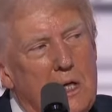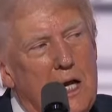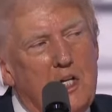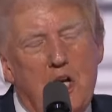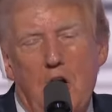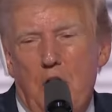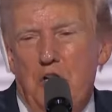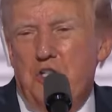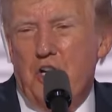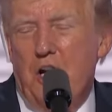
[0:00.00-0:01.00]
And
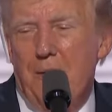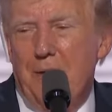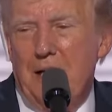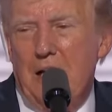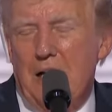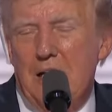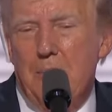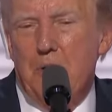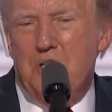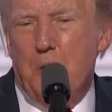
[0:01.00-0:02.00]
terrorists are coming in at
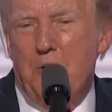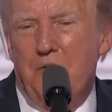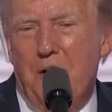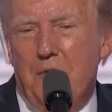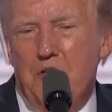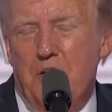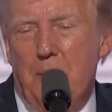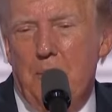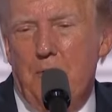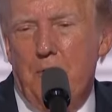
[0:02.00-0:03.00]
numbers that we've never
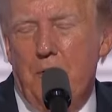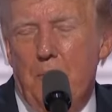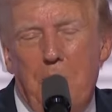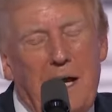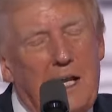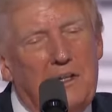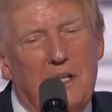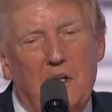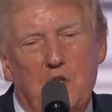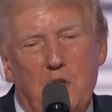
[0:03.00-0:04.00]
seen before. Bad
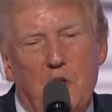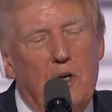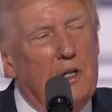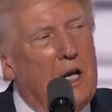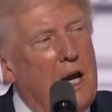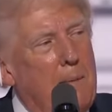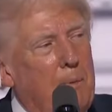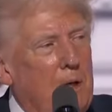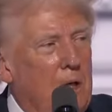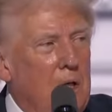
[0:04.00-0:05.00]
things are going to
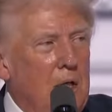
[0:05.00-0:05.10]
happen.